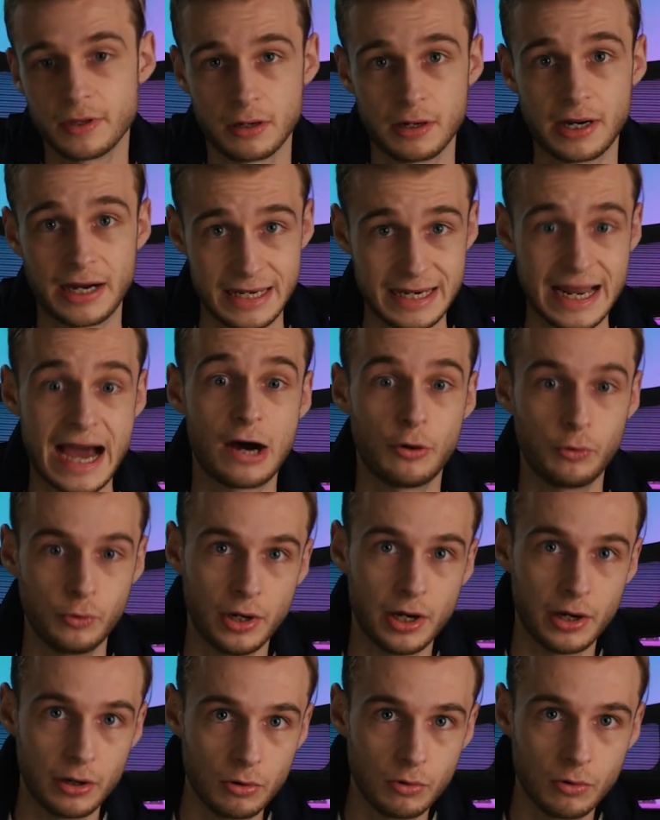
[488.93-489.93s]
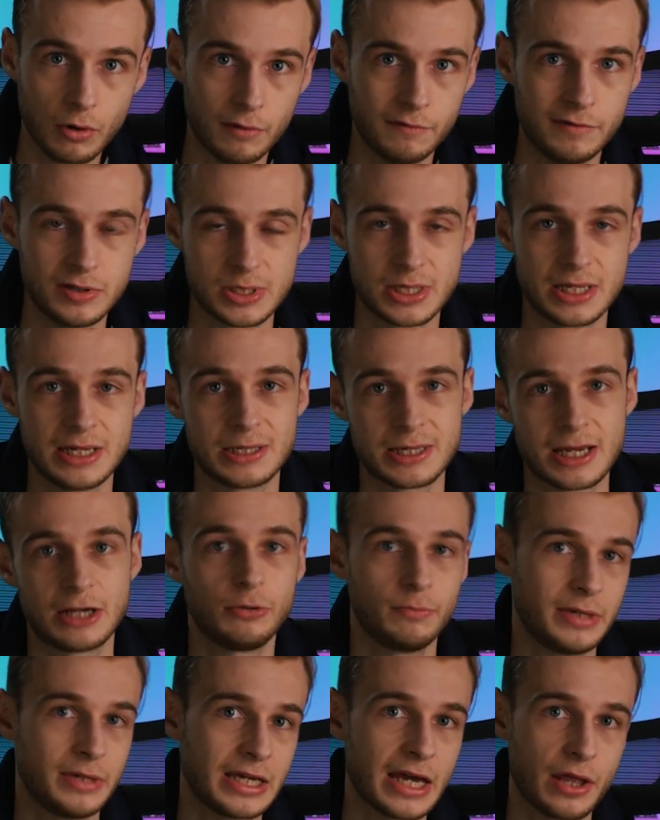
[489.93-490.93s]
I now know obviously has
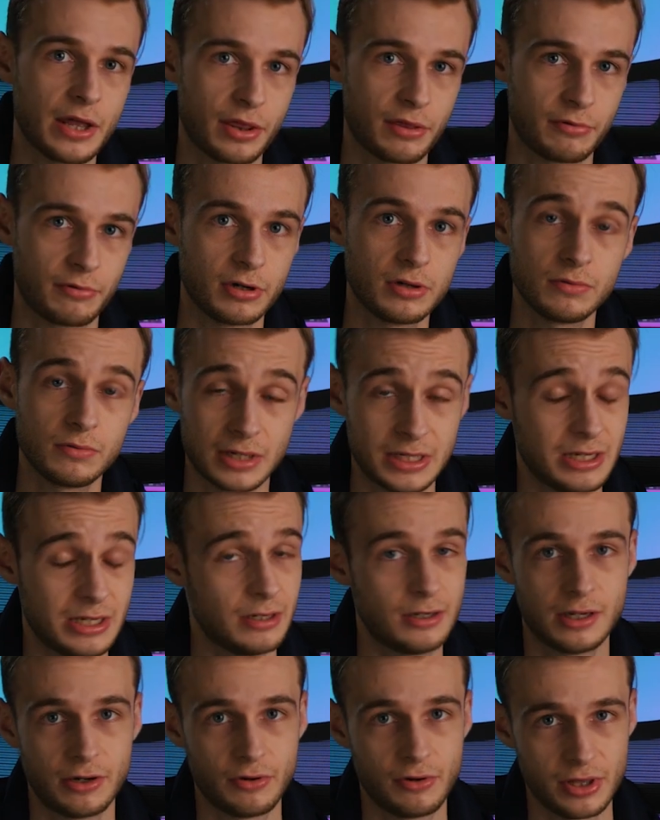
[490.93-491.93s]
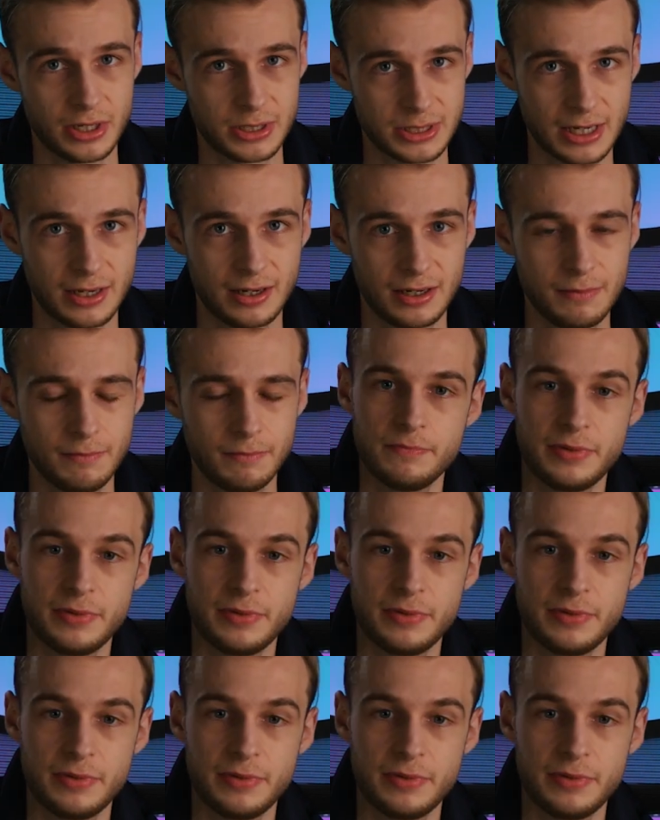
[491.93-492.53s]
helped me get through. I didn't know at the time.